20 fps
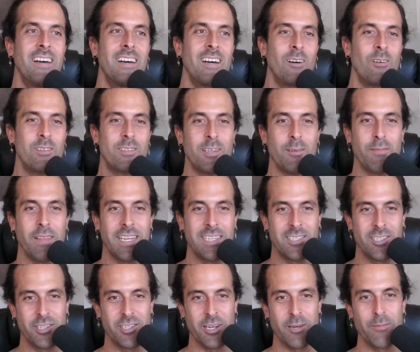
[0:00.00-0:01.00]
What's up, ladies
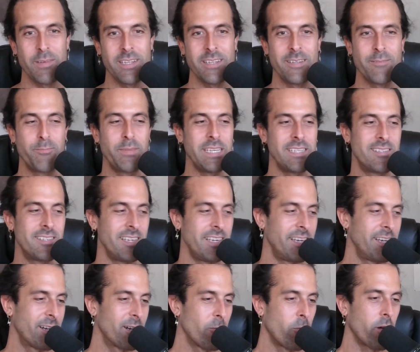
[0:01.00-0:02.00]
and gentlemen? BC
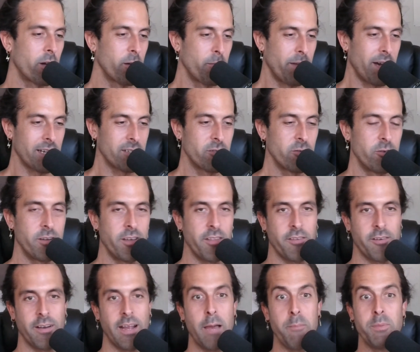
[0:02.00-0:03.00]
here. Welcome back to
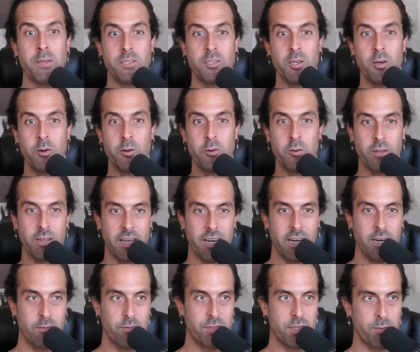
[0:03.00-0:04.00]
another episode
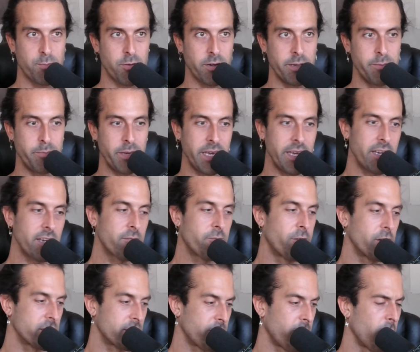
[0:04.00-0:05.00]
of Supreme Being.
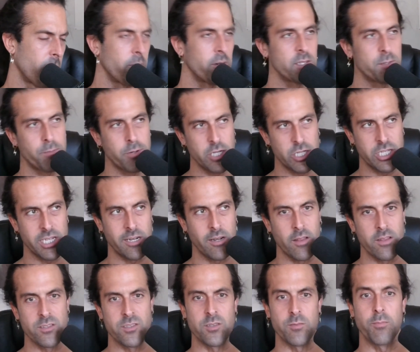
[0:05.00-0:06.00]
First and foremost, appreciate
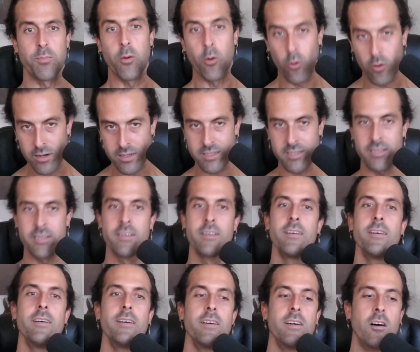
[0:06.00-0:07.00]
all the support
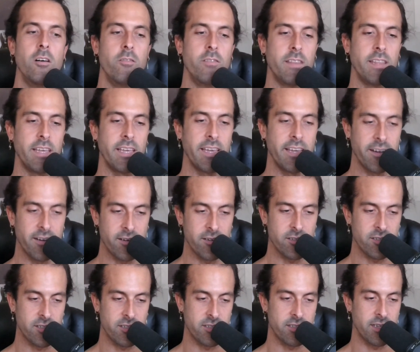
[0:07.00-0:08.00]
over the
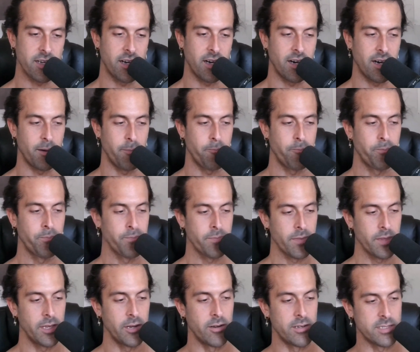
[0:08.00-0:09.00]
years. As
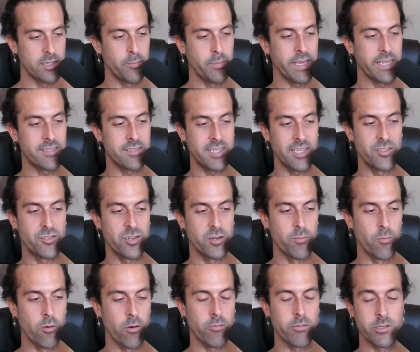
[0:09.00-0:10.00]
I'm being censored
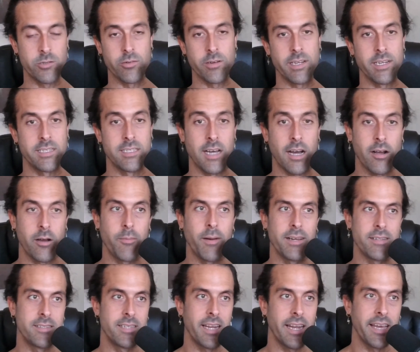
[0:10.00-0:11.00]
more, which we're going to talk
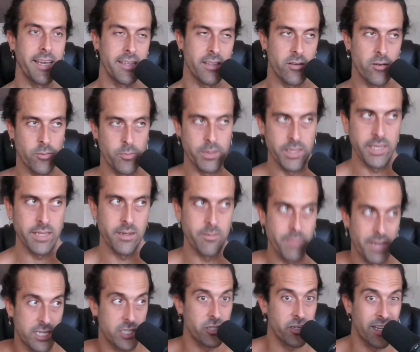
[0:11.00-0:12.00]
about today a little bit,
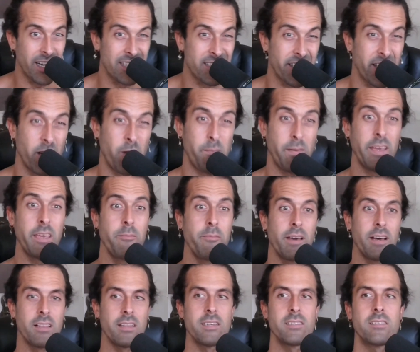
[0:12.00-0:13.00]
make sure you guys get on my
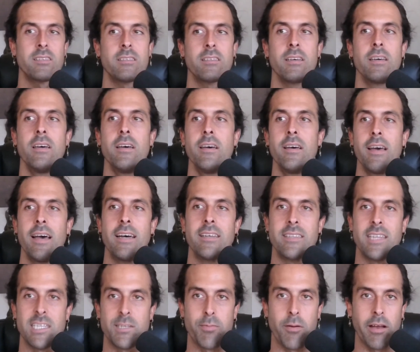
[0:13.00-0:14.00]
email list, as
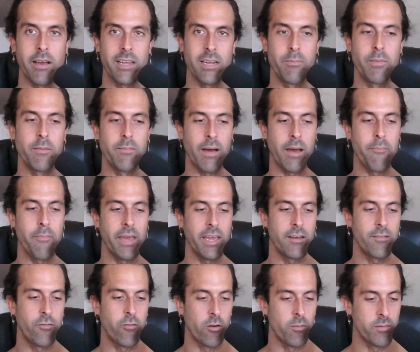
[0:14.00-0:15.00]
that's probably going to be my
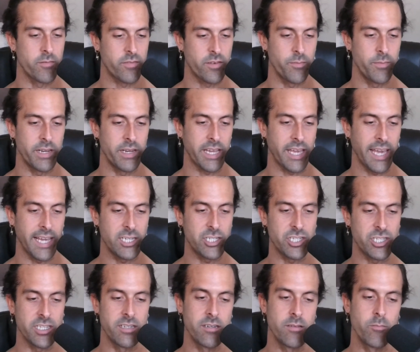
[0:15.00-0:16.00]
main form of
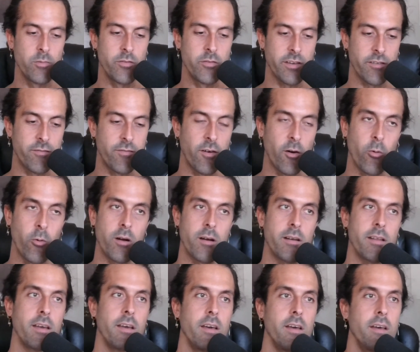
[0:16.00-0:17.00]
communication moving
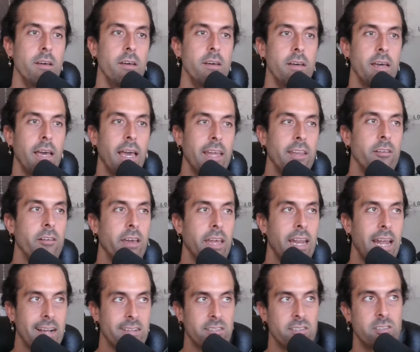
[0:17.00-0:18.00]
forward, and you'll get
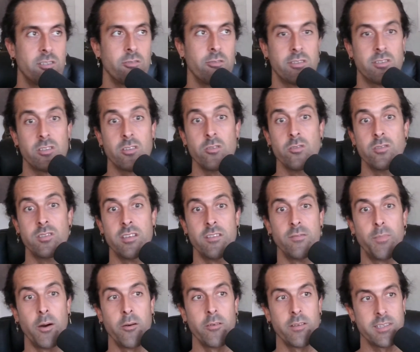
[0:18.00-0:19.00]
access to exclusive
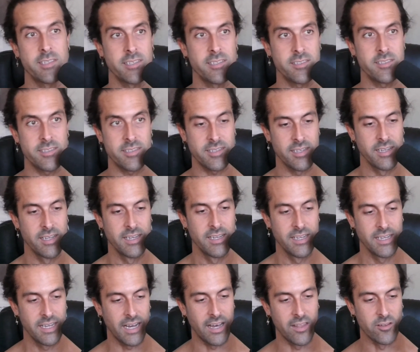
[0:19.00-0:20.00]
bonuses.
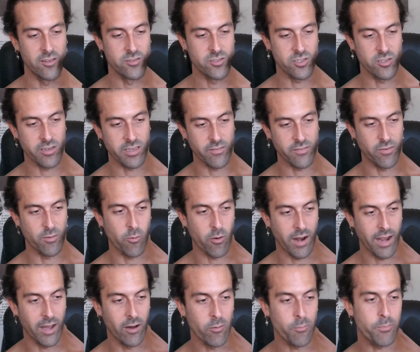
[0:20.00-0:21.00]
Those of you looking for more
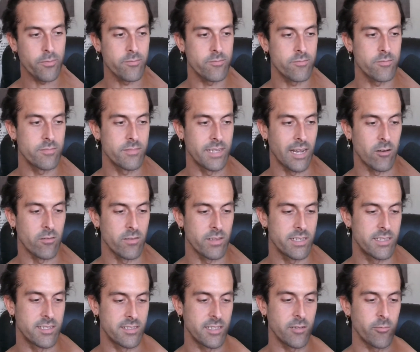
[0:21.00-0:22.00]
help, not only
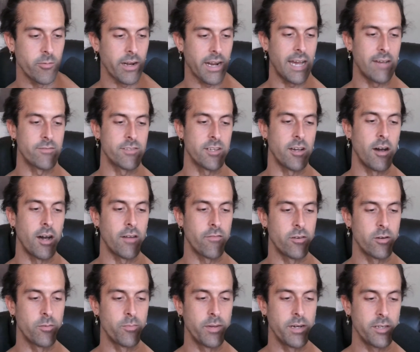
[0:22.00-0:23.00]
to see what I have to
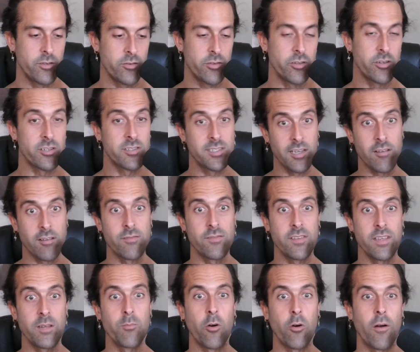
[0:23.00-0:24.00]
offer, but you yourself
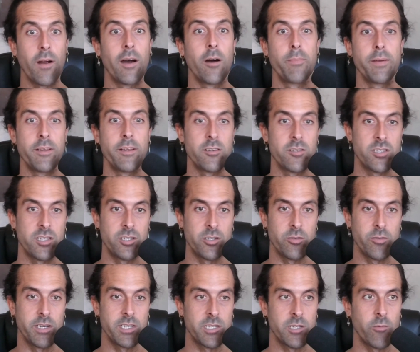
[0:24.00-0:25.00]
need more help in your
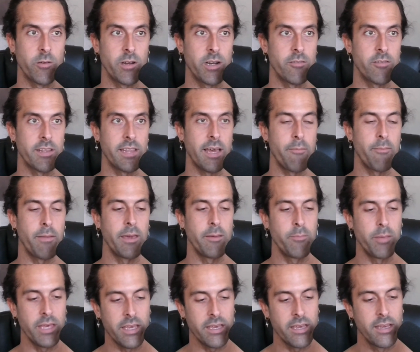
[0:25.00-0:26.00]
situation, whatever that may
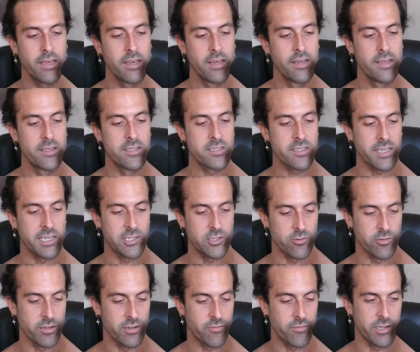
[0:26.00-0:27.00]
be,
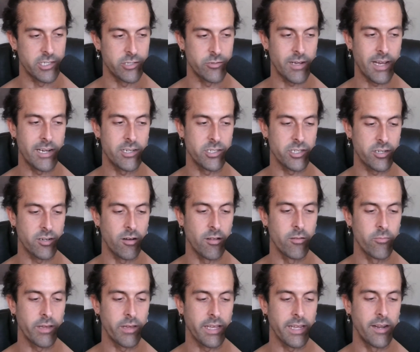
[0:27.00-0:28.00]
schedule your free strategy call
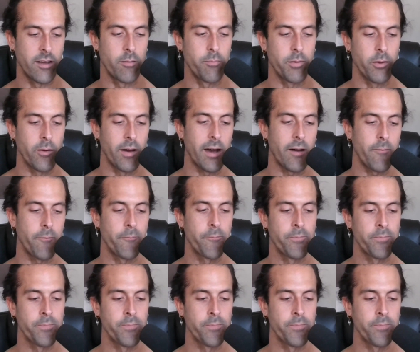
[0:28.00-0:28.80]
and we can help you out.